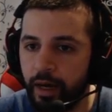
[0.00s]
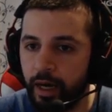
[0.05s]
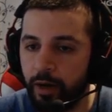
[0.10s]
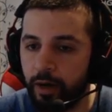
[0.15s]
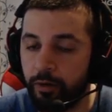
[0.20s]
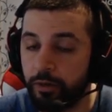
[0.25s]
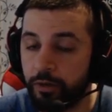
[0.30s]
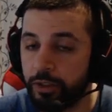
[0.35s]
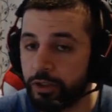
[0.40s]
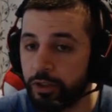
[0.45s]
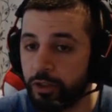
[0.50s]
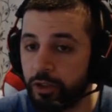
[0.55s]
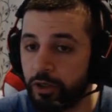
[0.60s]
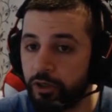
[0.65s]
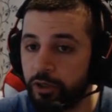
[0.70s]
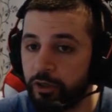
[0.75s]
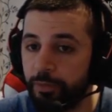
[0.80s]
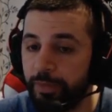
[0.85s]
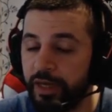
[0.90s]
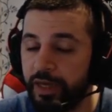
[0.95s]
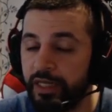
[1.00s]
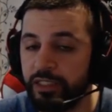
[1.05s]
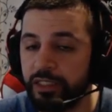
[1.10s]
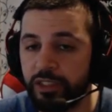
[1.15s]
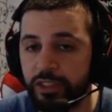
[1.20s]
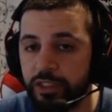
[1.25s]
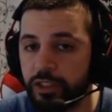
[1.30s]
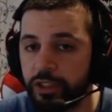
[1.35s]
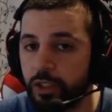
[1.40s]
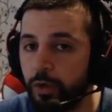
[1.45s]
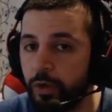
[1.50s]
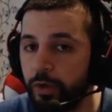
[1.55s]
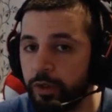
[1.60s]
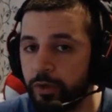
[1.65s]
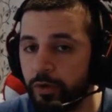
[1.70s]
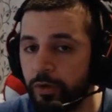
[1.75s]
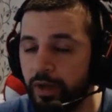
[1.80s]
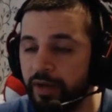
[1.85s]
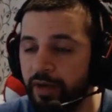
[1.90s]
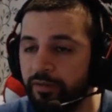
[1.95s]
our start page is
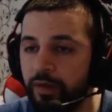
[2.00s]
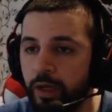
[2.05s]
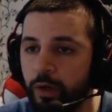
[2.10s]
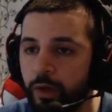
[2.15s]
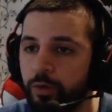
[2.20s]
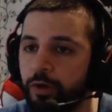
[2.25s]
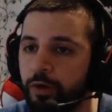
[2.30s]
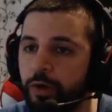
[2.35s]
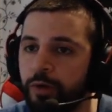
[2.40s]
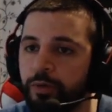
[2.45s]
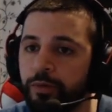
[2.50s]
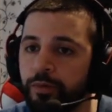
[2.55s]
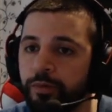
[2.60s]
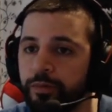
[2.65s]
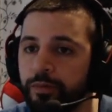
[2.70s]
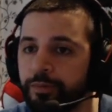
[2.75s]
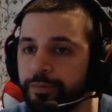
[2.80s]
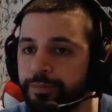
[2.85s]
going to have a logo.